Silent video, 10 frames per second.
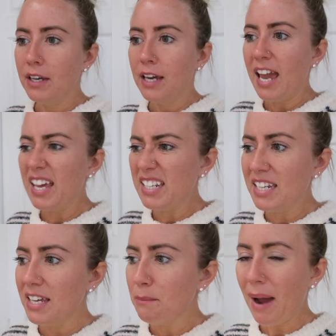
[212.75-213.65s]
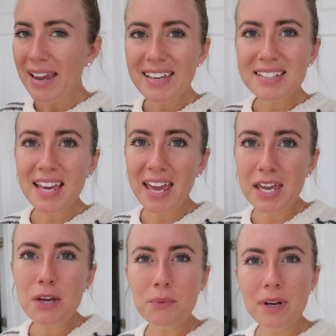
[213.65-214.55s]
And my kids
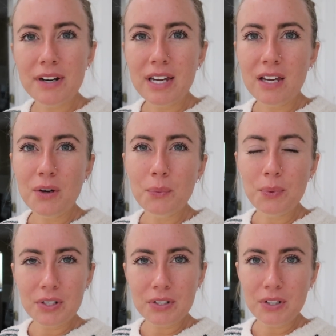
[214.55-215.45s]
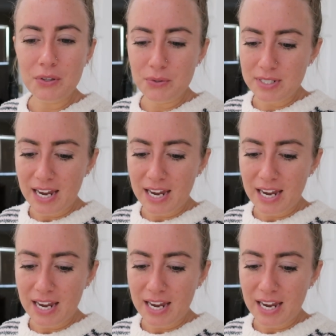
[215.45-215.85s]
hate wearing winter clothes.